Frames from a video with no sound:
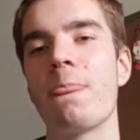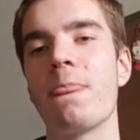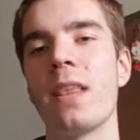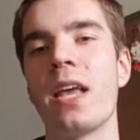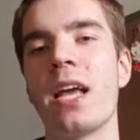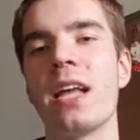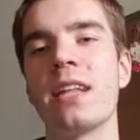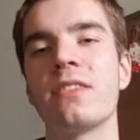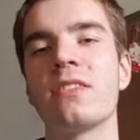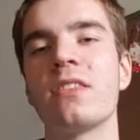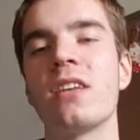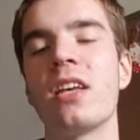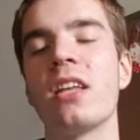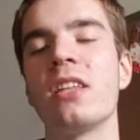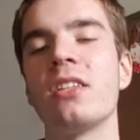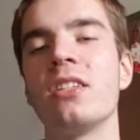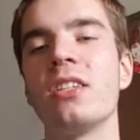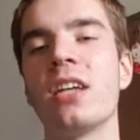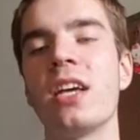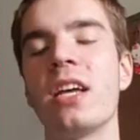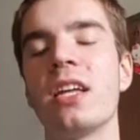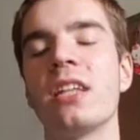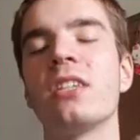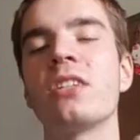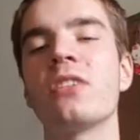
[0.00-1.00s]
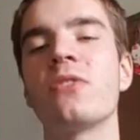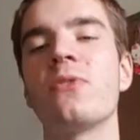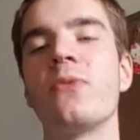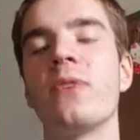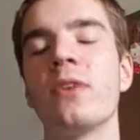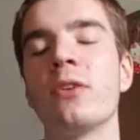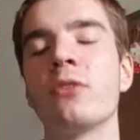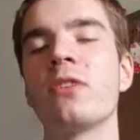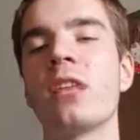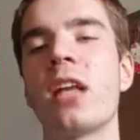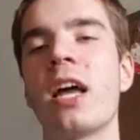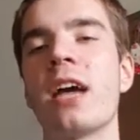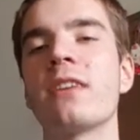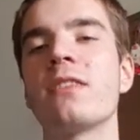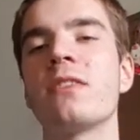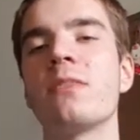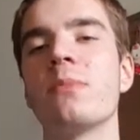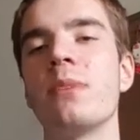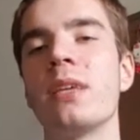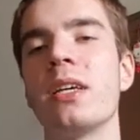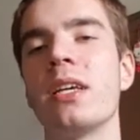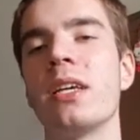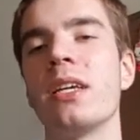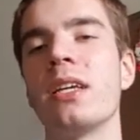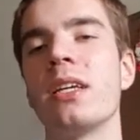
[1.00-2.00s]
it just feels like to
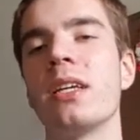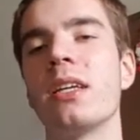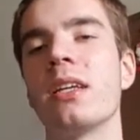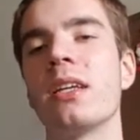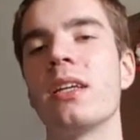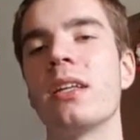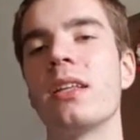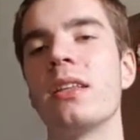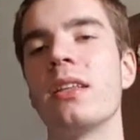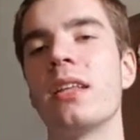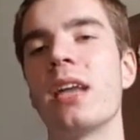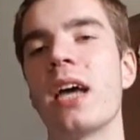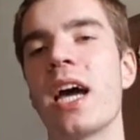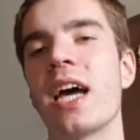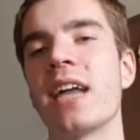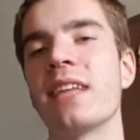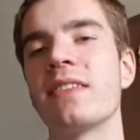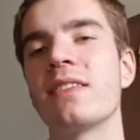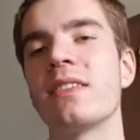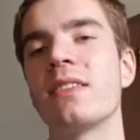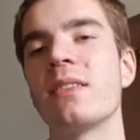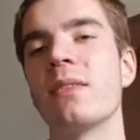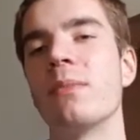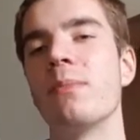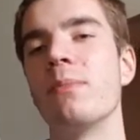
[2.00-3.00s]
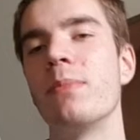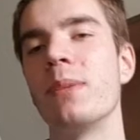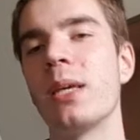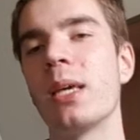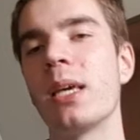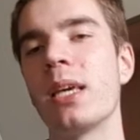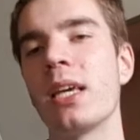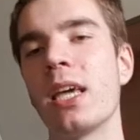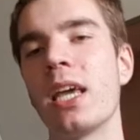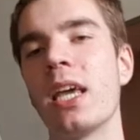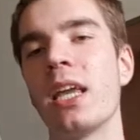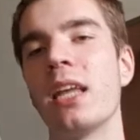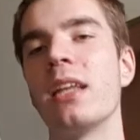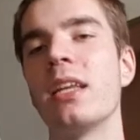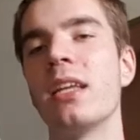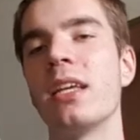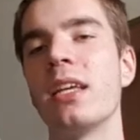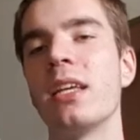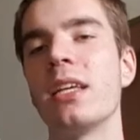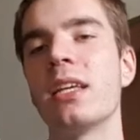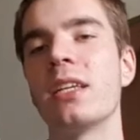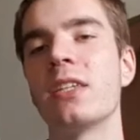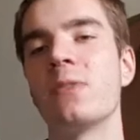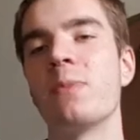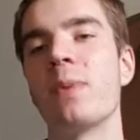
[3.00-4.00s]
me that being
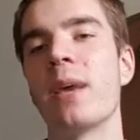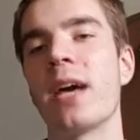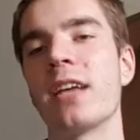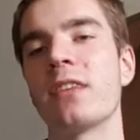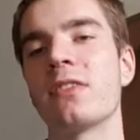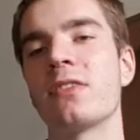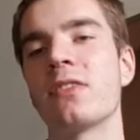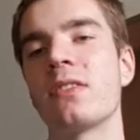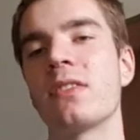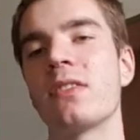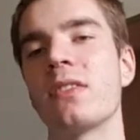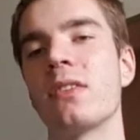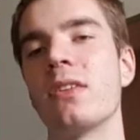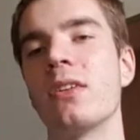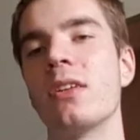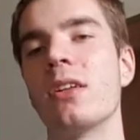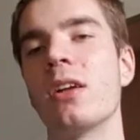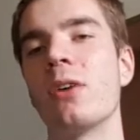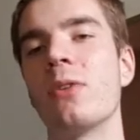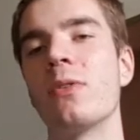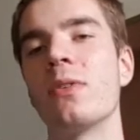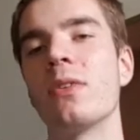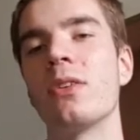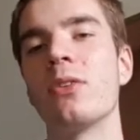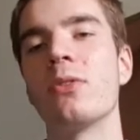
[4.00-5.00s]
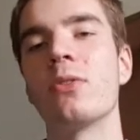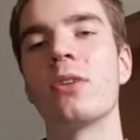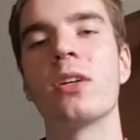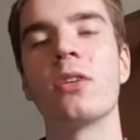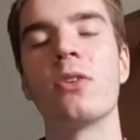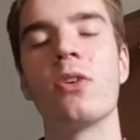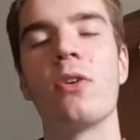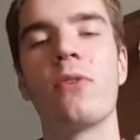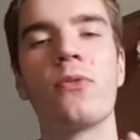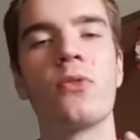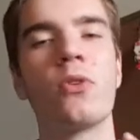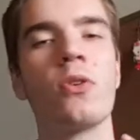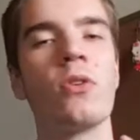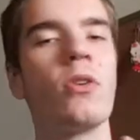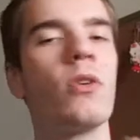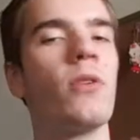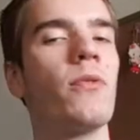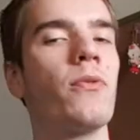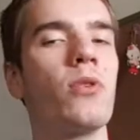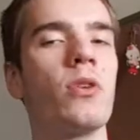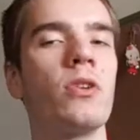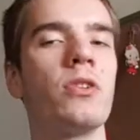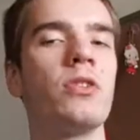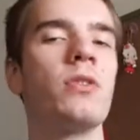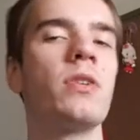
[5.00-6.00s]
indie is best. You know, you can of
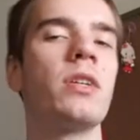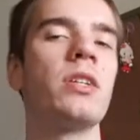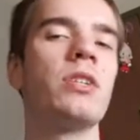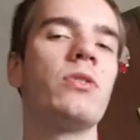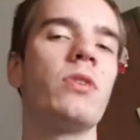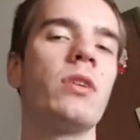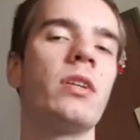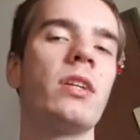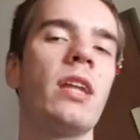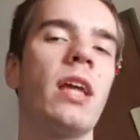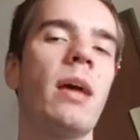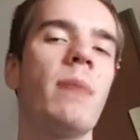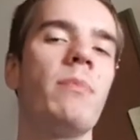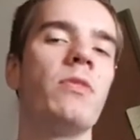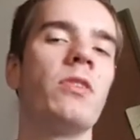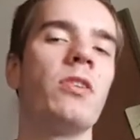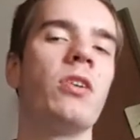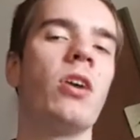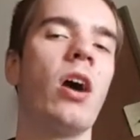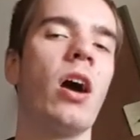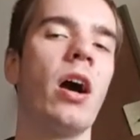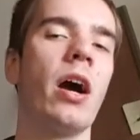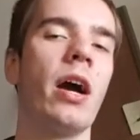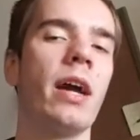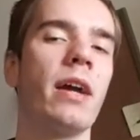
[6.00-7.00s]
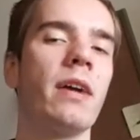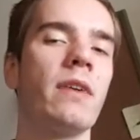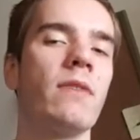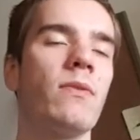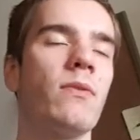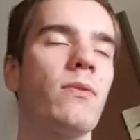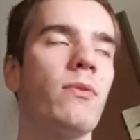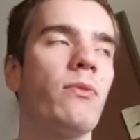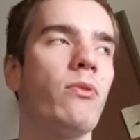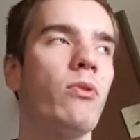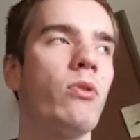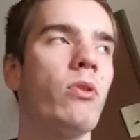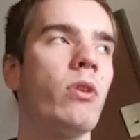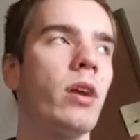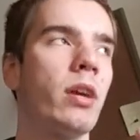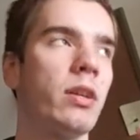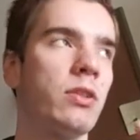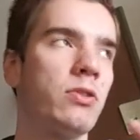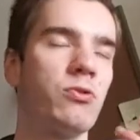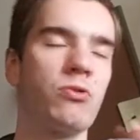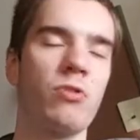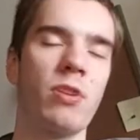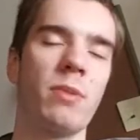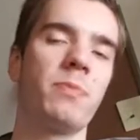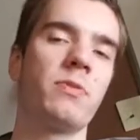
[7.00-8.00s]
course you can join an MDR for
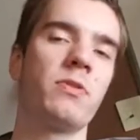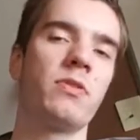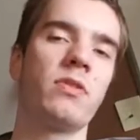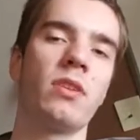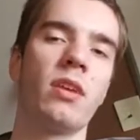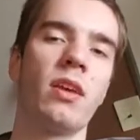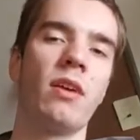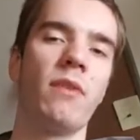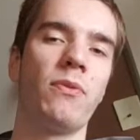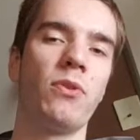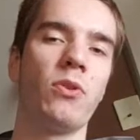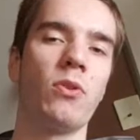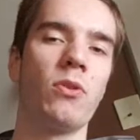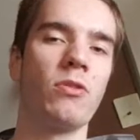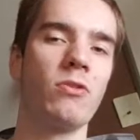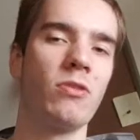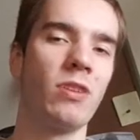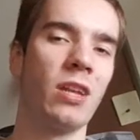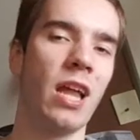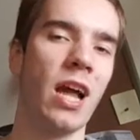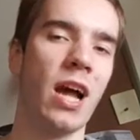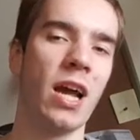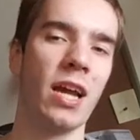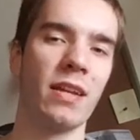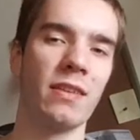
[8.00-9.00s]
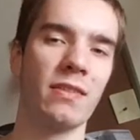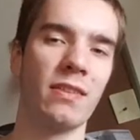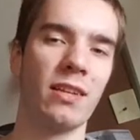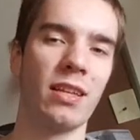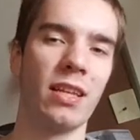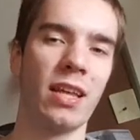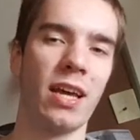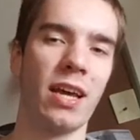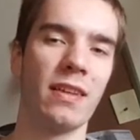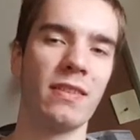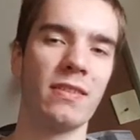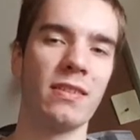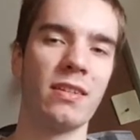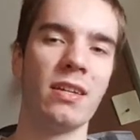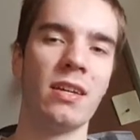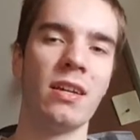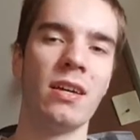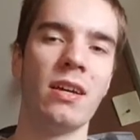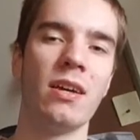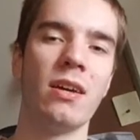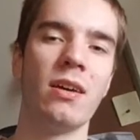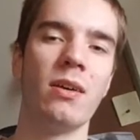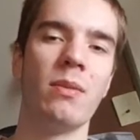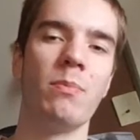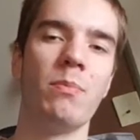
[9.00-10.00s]
strips if you're reliant on that,
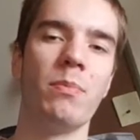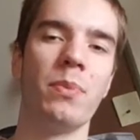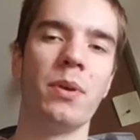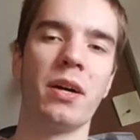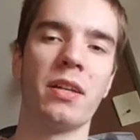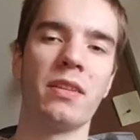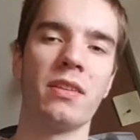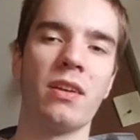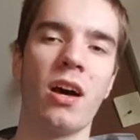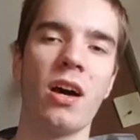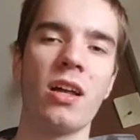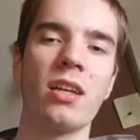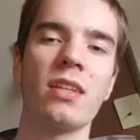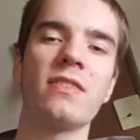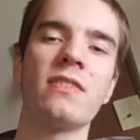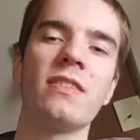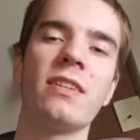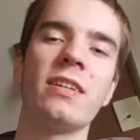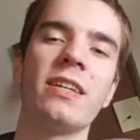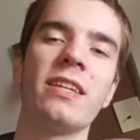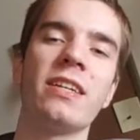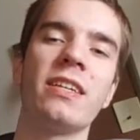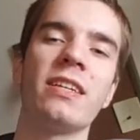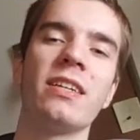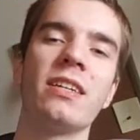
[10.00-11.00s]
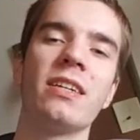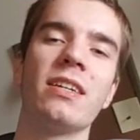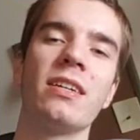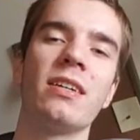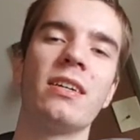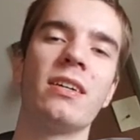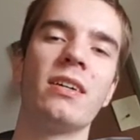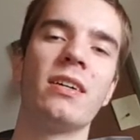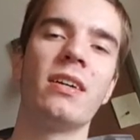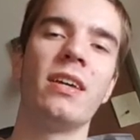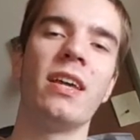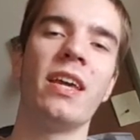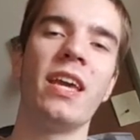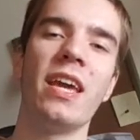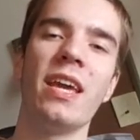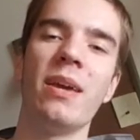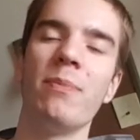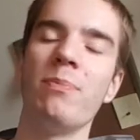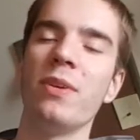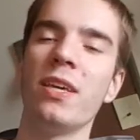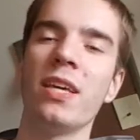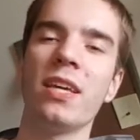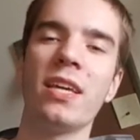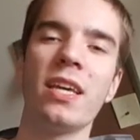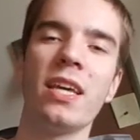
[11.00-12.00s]
but honestly,
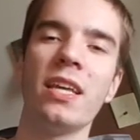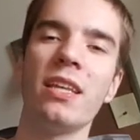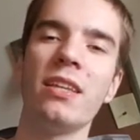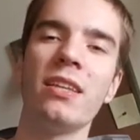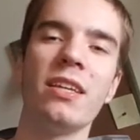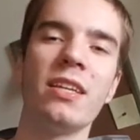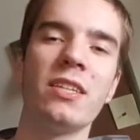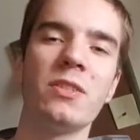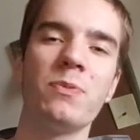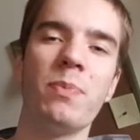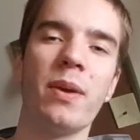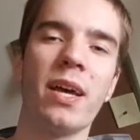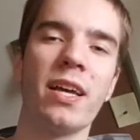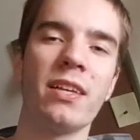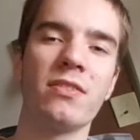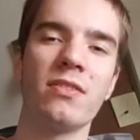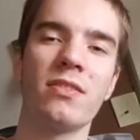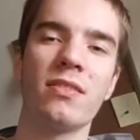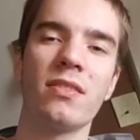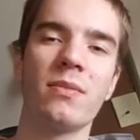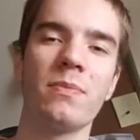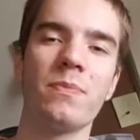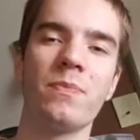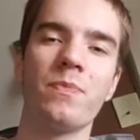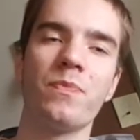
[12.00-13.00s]
being indie is best.